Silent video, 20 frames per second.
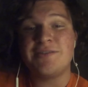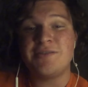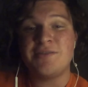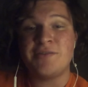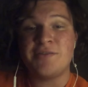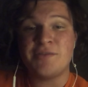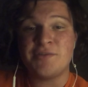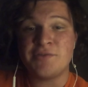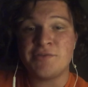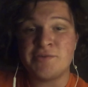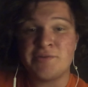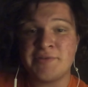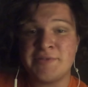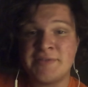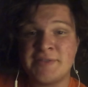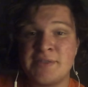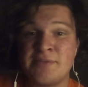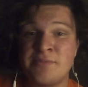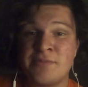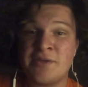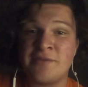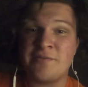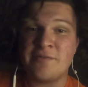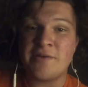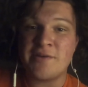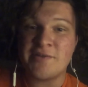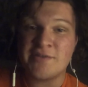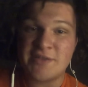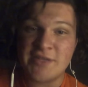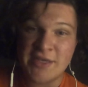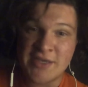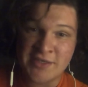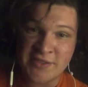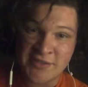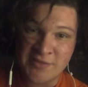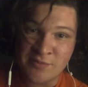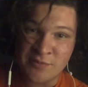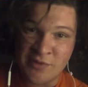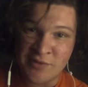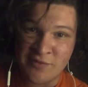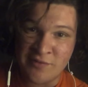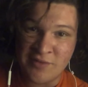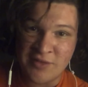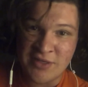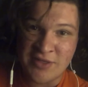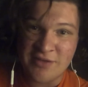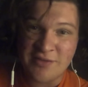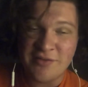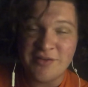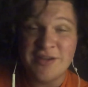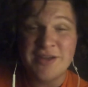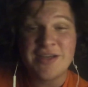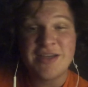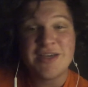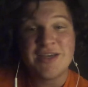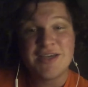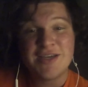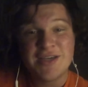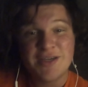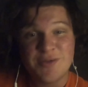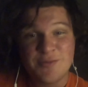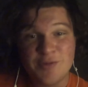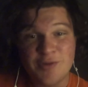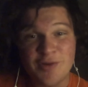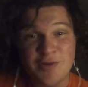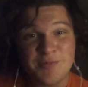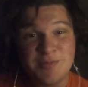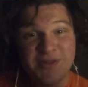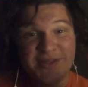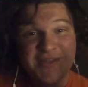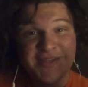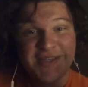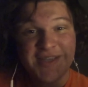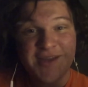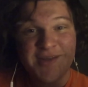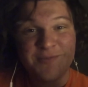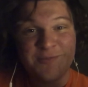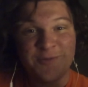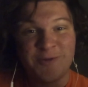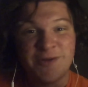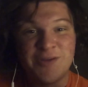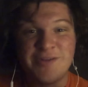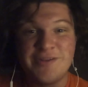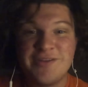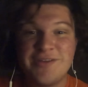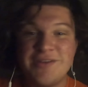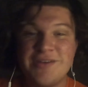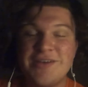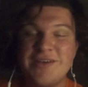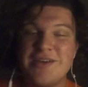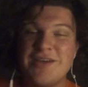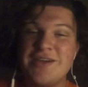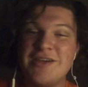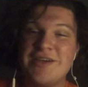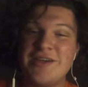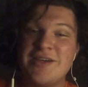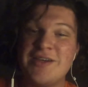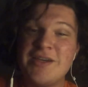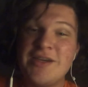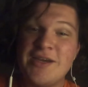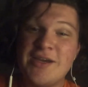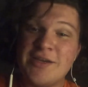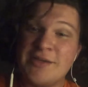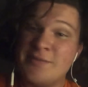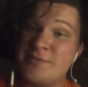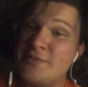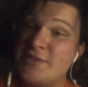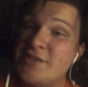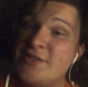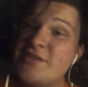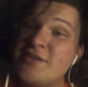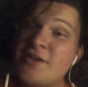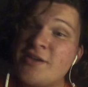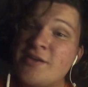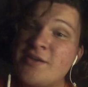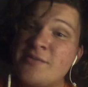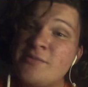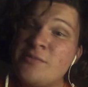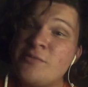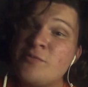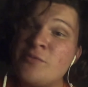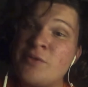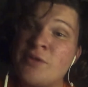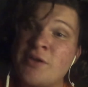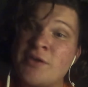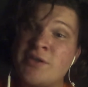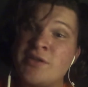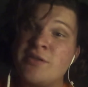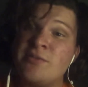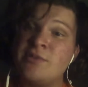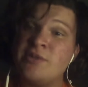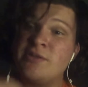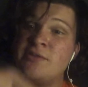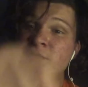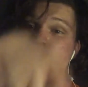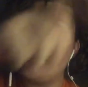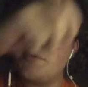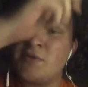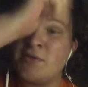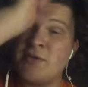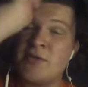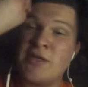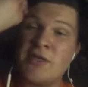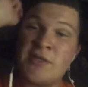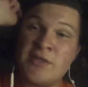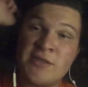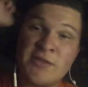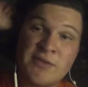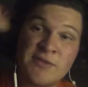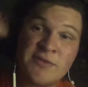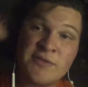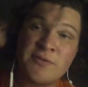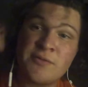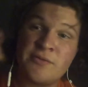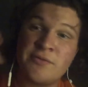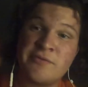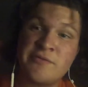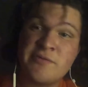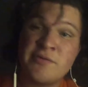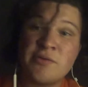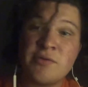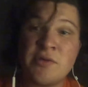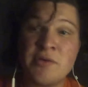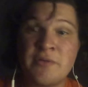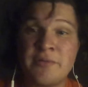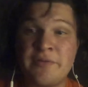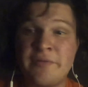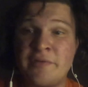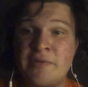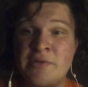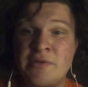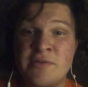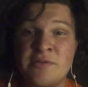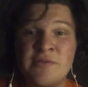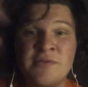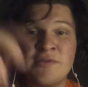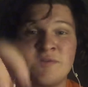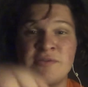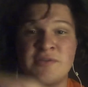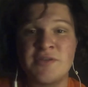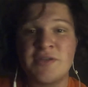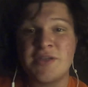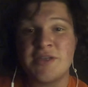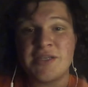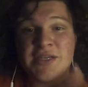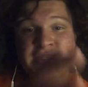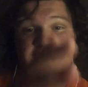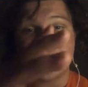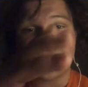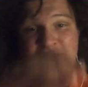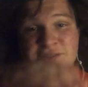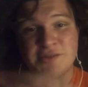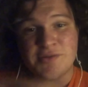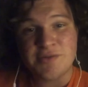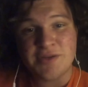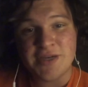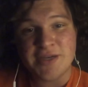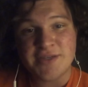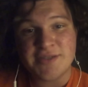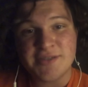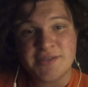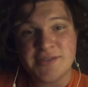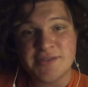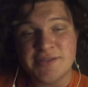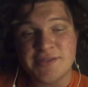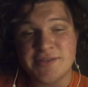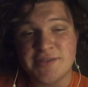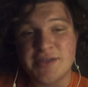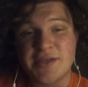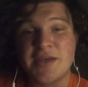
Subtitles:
to those who have seen my first ASMR video, welcome to the second one. This time we're not going to be doing any sort of toy reviews or collection showcases.